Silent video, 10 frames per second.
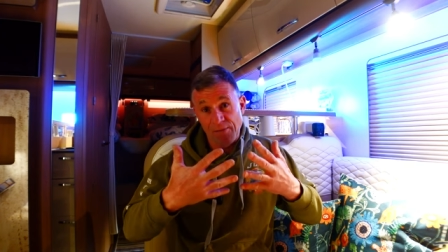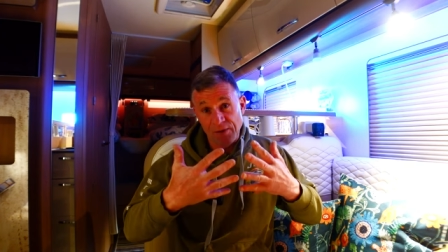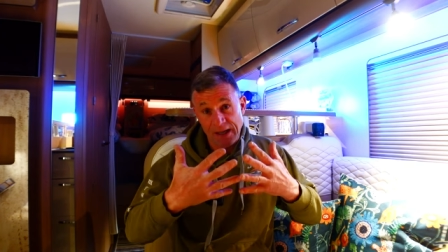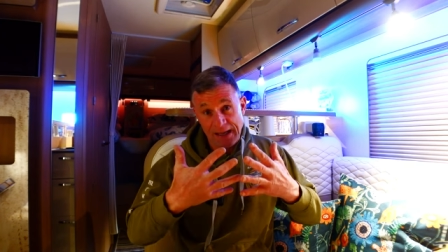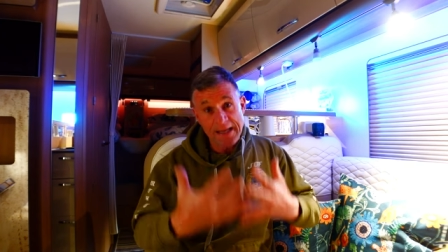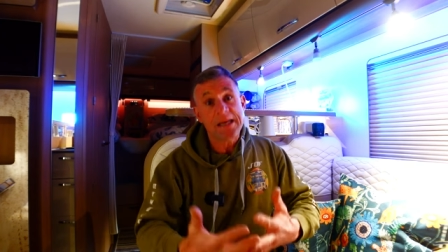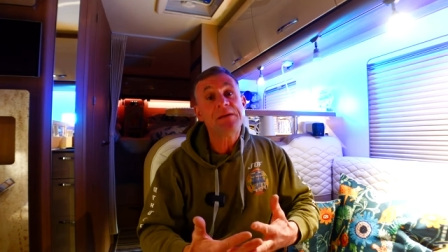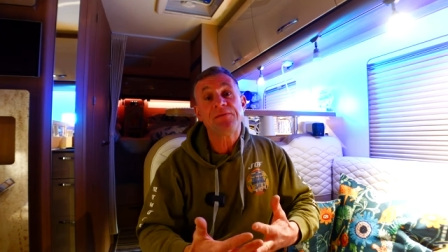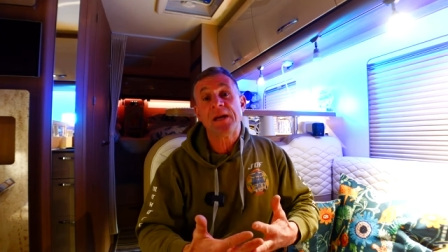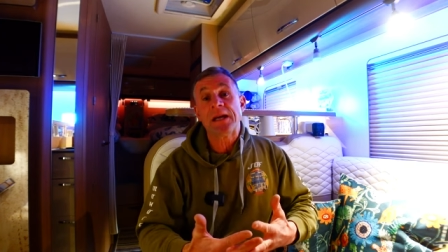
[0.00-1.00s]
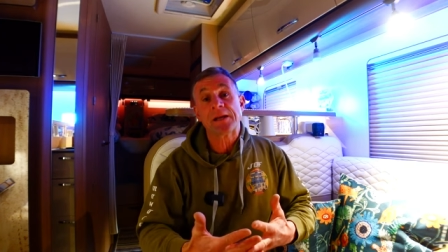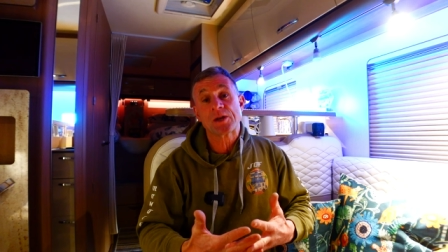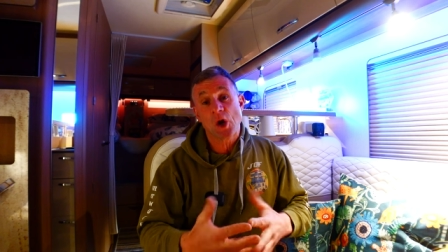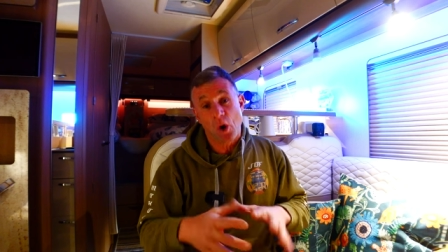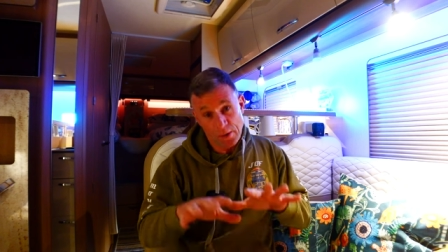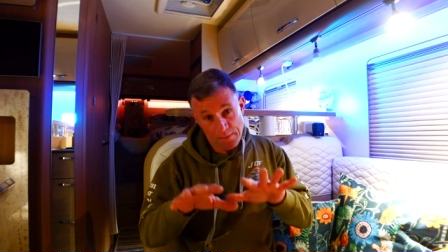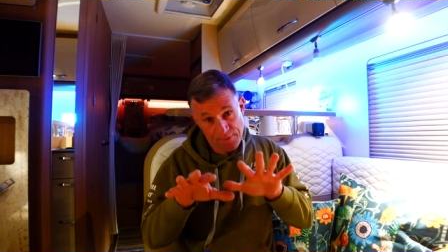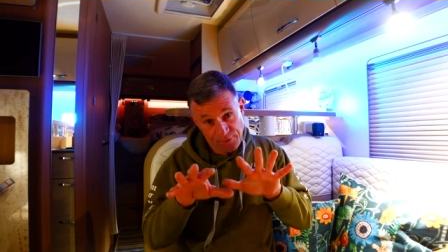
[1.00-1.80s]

of an evening time,